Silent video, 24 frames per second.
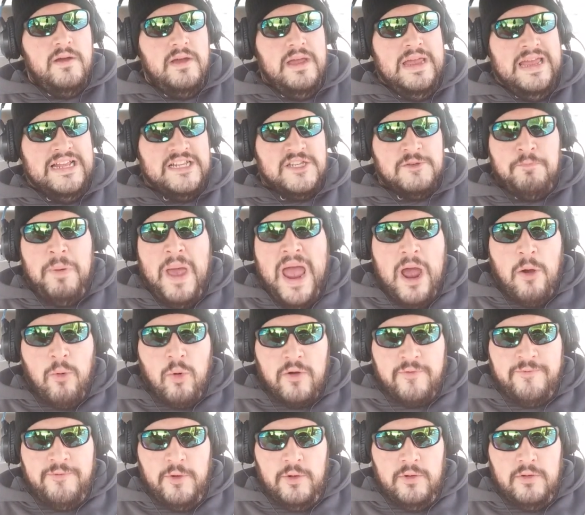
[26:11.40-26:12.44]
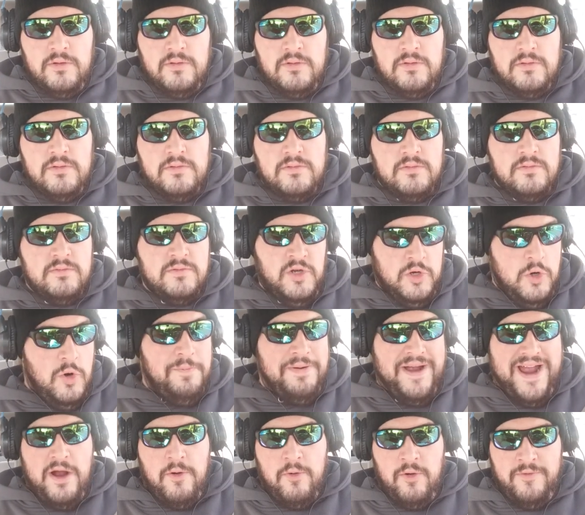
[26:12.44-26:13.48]
It's powerful, too
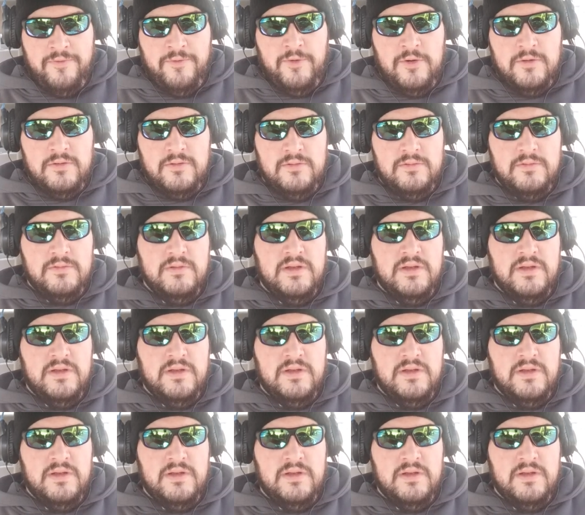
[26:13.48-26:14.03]
powerful,